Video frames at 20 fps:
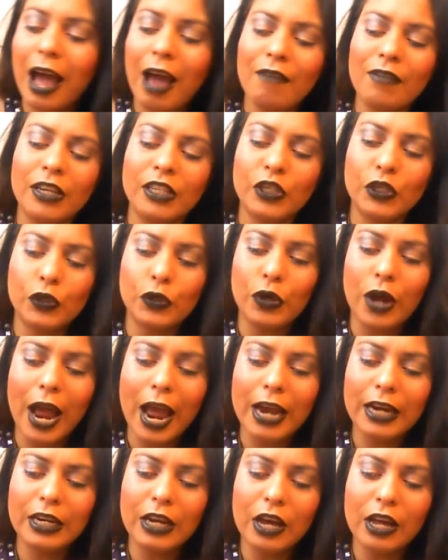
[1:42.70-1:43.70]
haven't
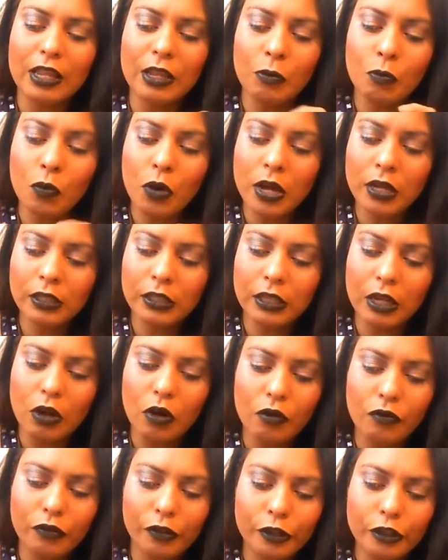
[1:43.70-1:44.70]
tried the other ones,
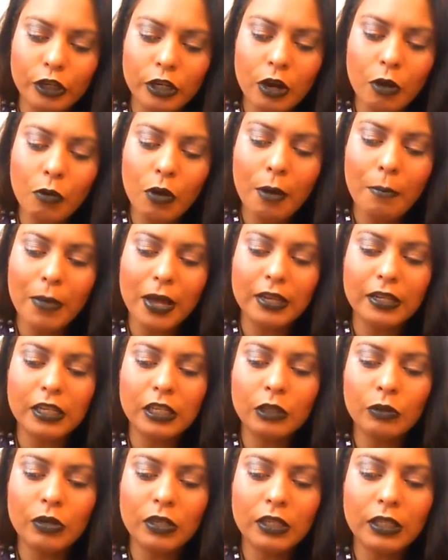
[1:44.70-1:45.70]
the original one, but
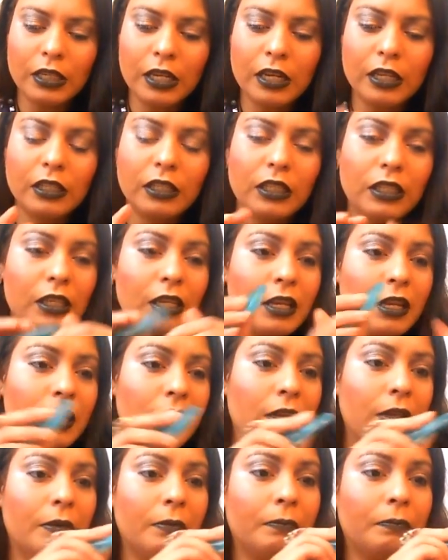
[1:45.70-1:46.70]
this one seems
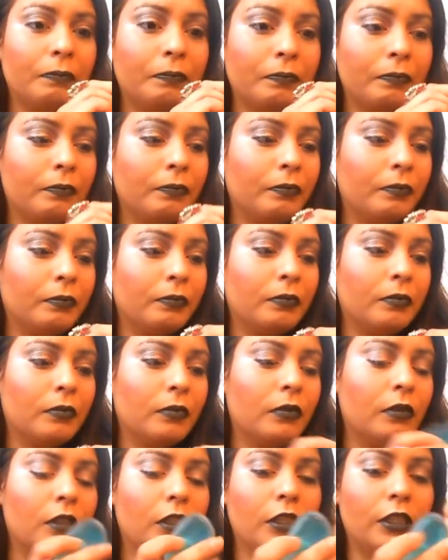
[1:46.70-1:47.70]

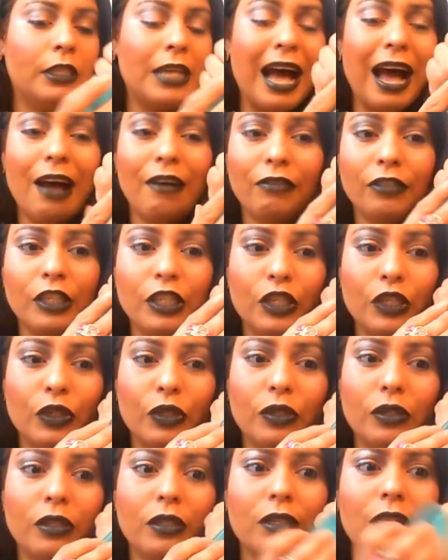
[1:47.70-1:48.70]
soft
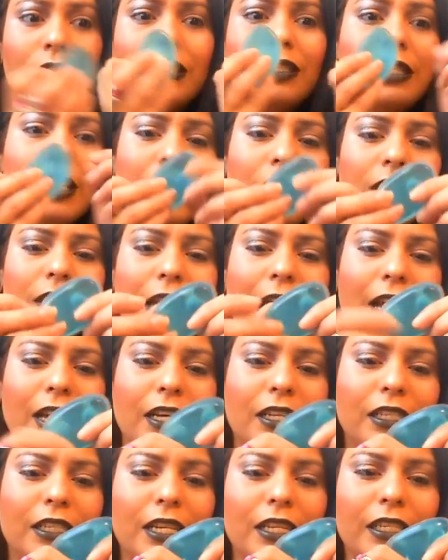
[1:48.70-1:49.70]
too. It seems like
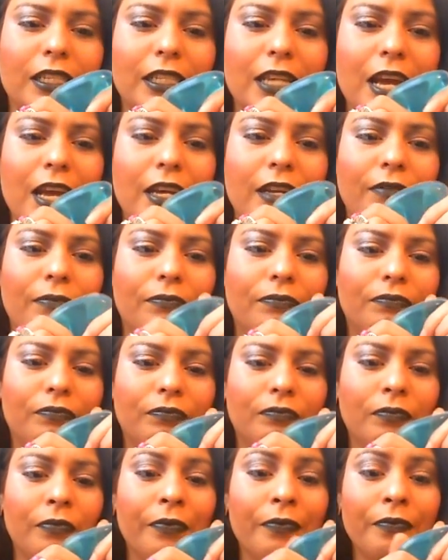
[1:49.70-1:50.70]
it's the same
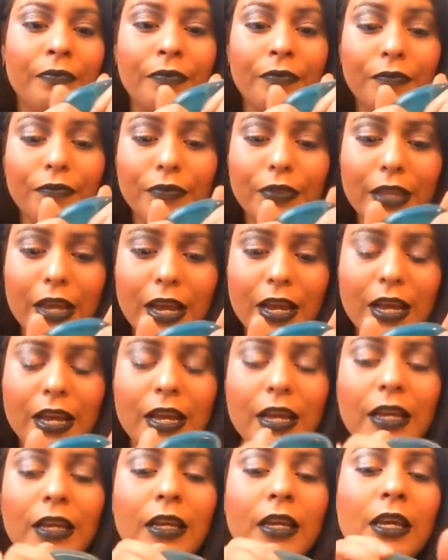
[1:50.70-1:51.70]

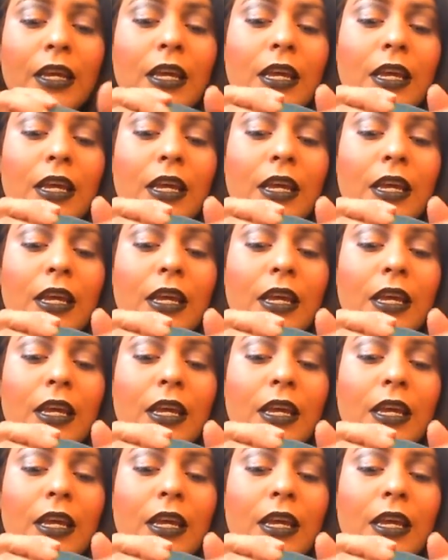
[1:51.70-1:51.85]
thing.